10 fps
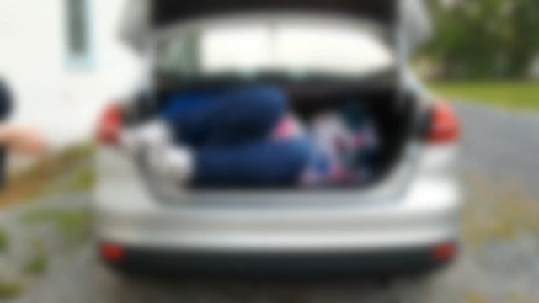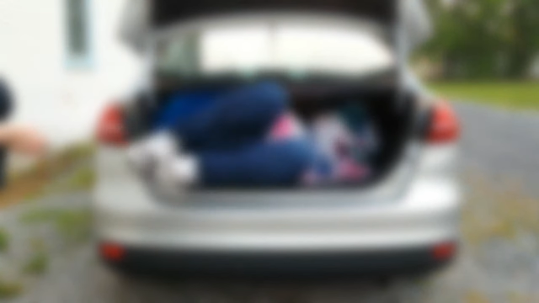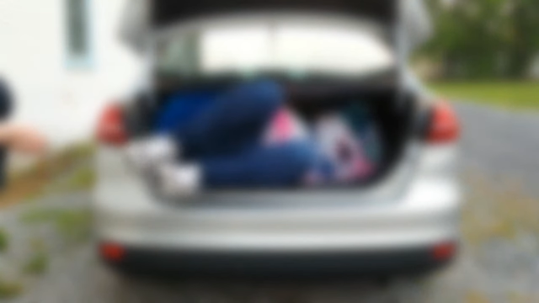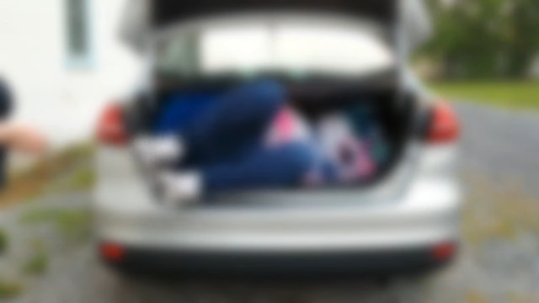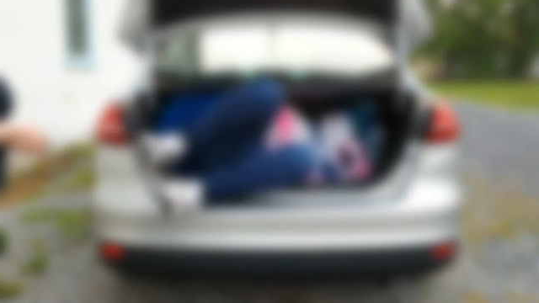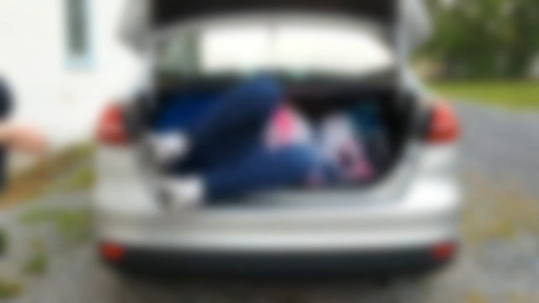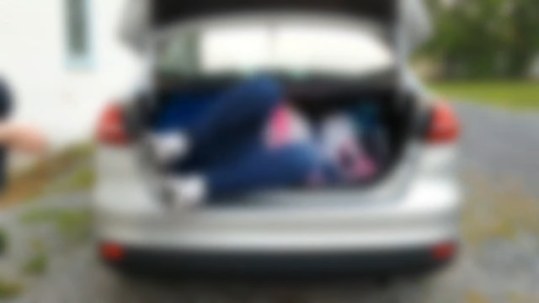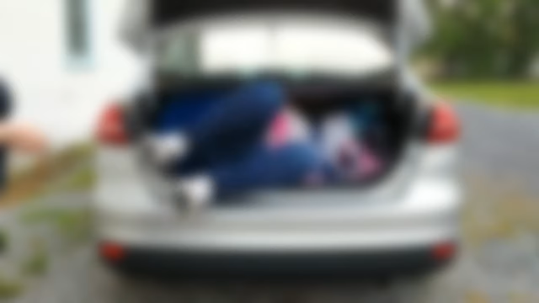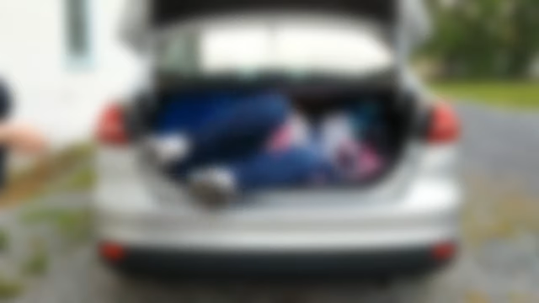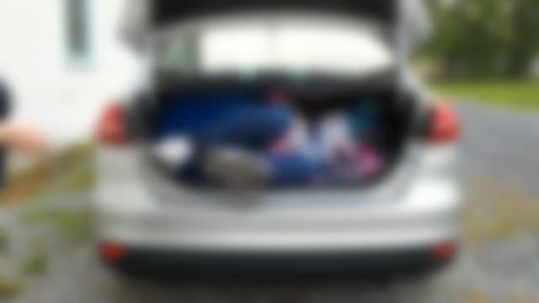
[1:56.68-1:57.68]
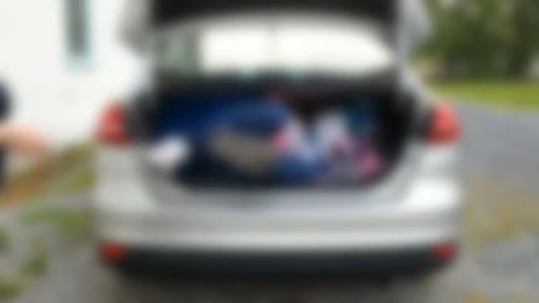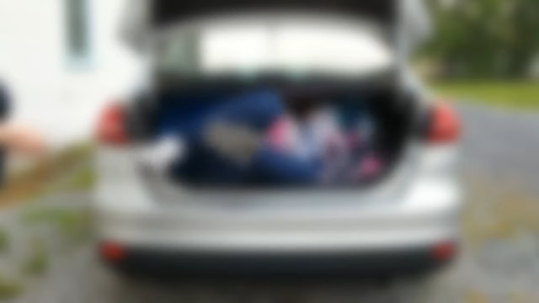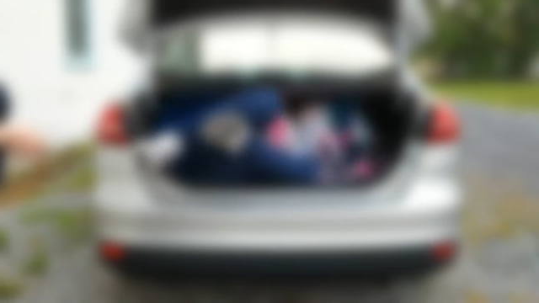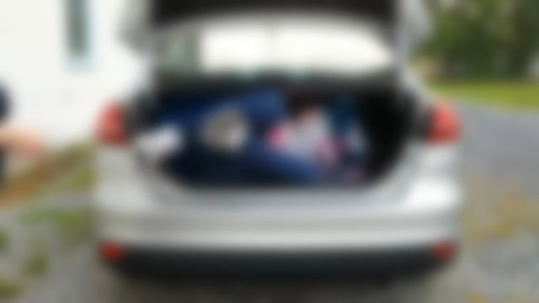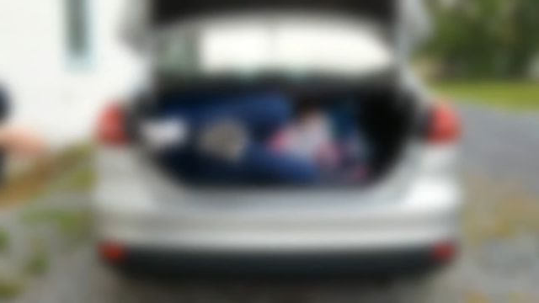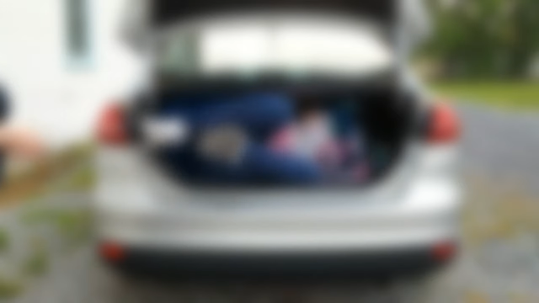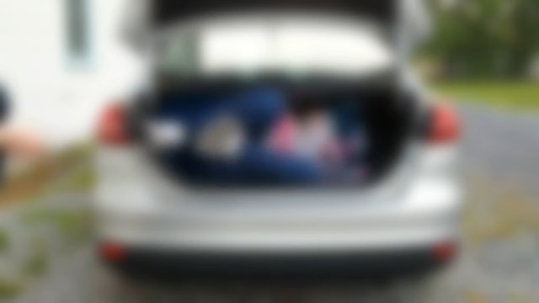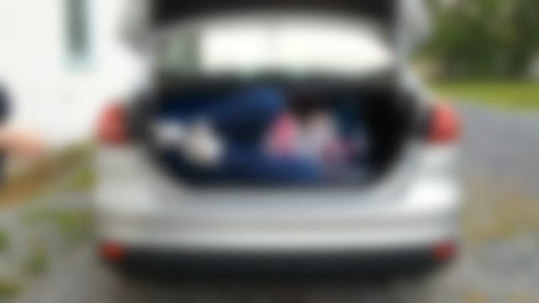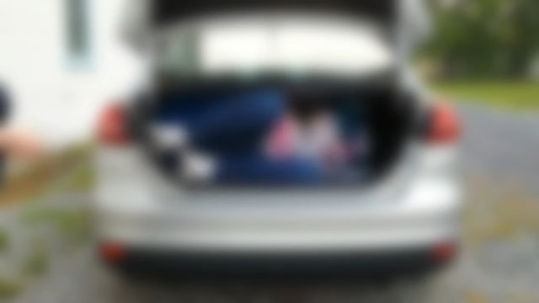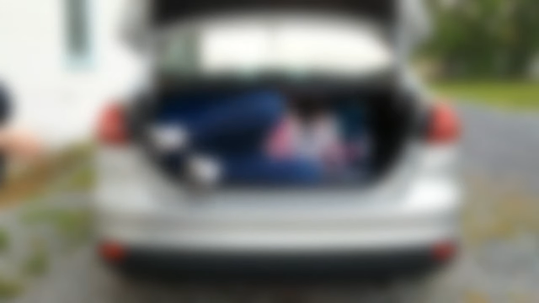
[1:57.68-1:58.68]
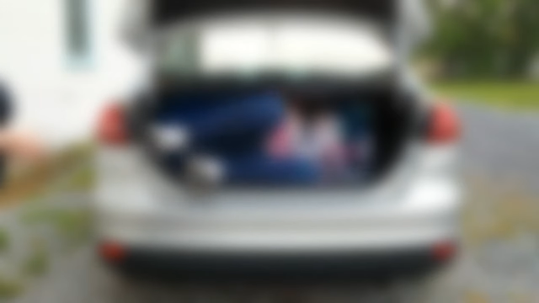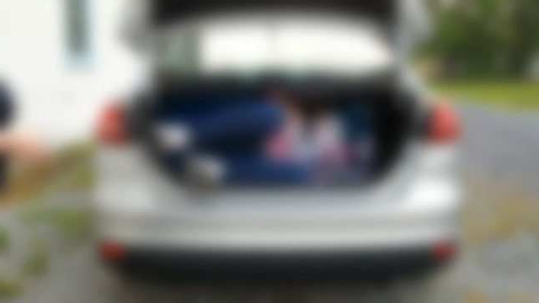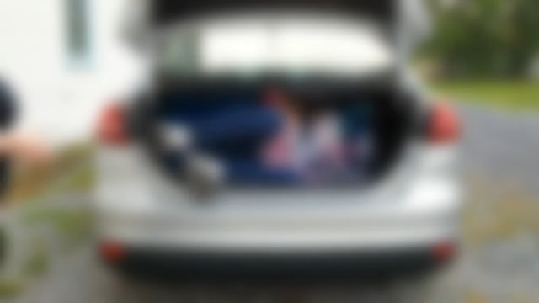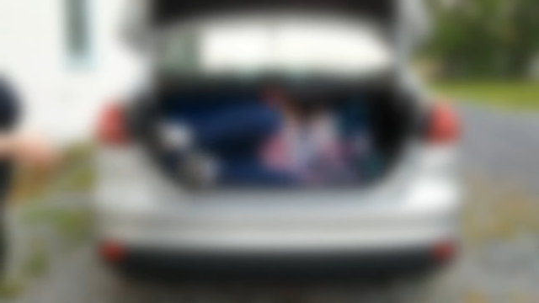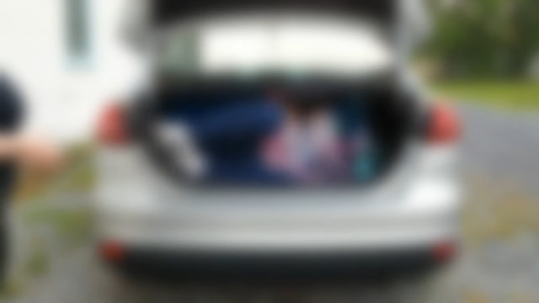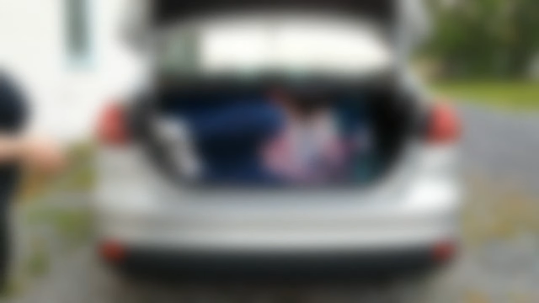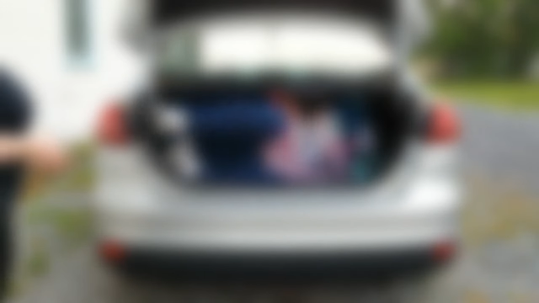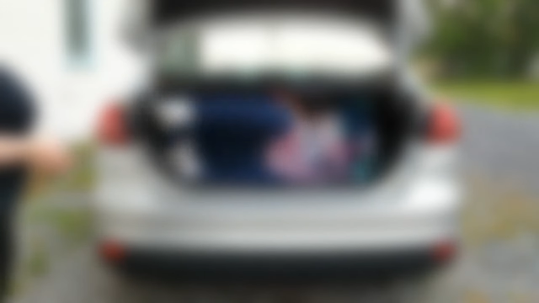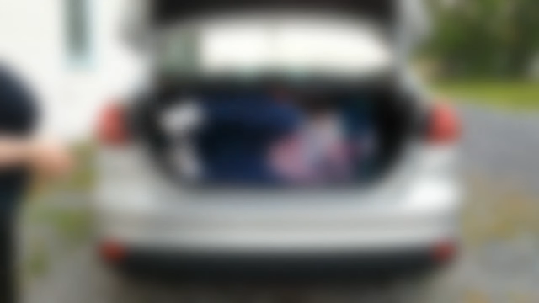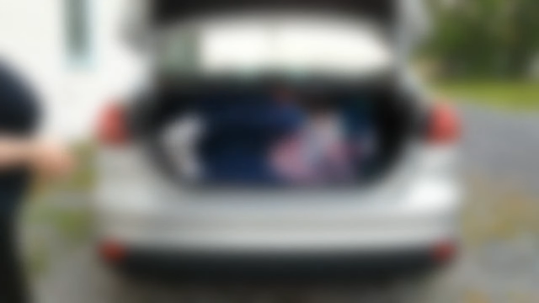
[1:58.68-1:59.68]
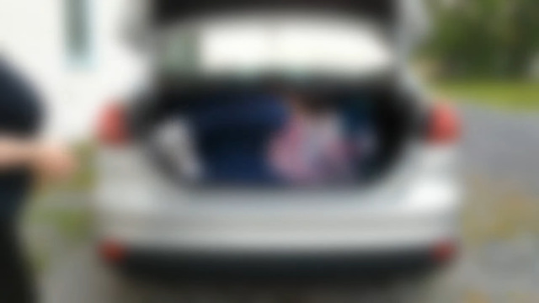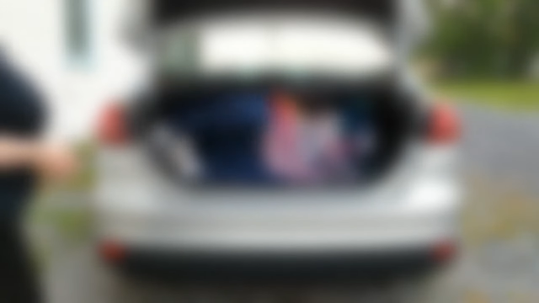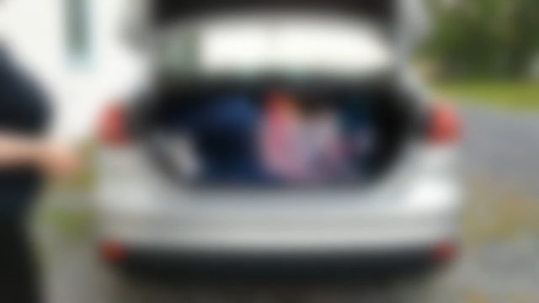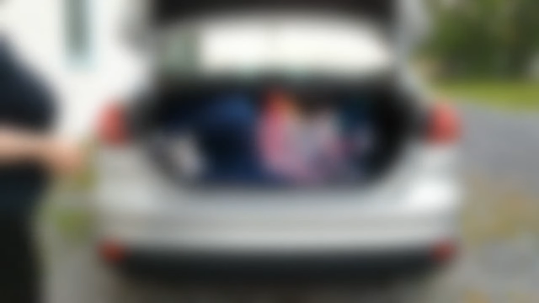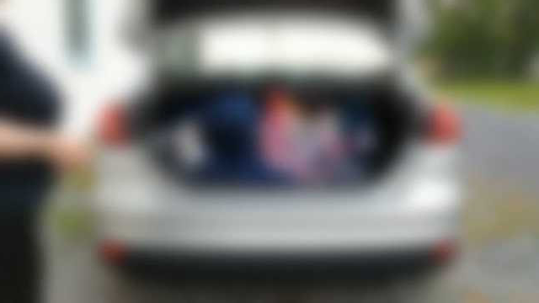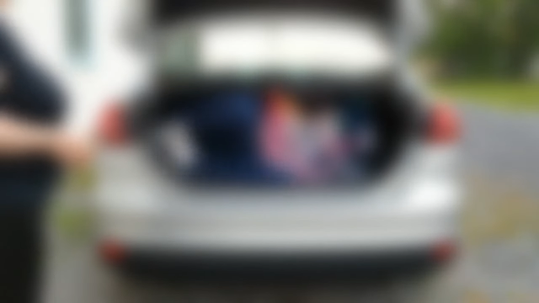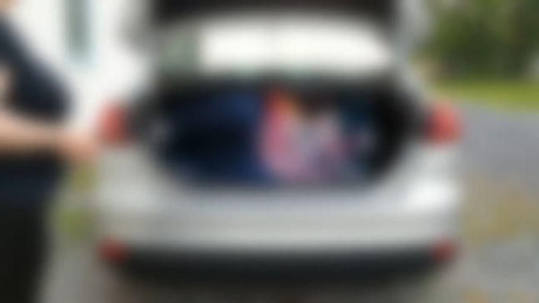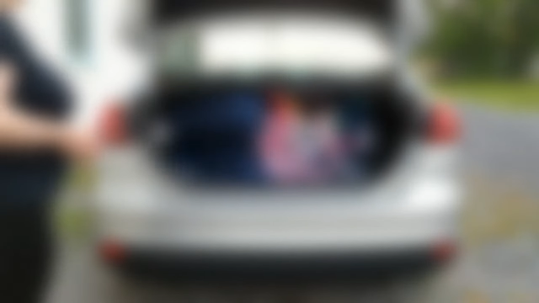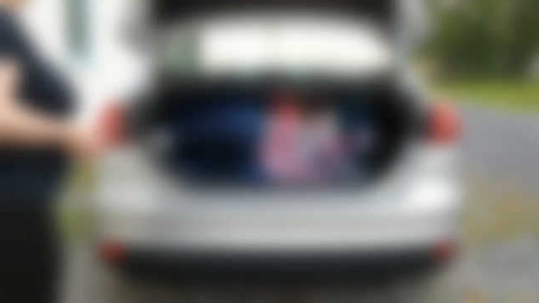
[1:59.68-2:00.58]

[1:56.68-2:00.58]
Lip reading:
(no speaker visible)